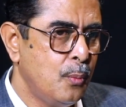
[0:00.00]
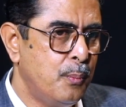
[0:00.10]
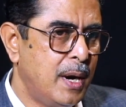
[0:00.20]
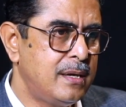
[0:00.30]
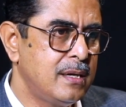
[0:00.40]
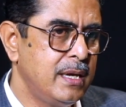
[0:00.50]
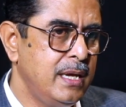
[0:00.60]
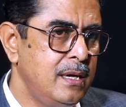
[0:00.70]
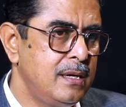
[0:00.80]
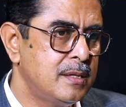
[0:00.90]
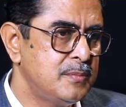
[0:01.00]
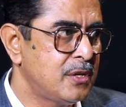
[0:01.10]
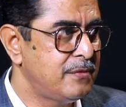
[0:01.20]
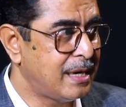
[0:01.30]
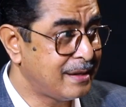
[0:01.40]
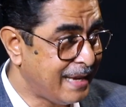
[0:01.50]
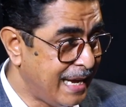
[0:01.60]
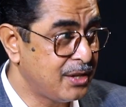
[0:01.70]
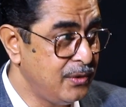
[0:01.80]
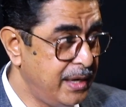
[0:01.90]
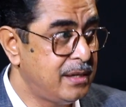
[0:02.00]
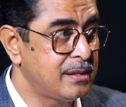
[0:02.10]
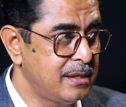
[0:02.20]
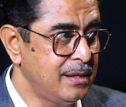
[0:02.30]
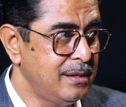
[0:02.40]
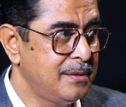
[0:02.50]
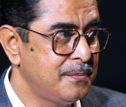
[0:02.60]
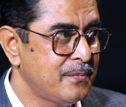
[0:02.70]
But in terms of that calculator thing,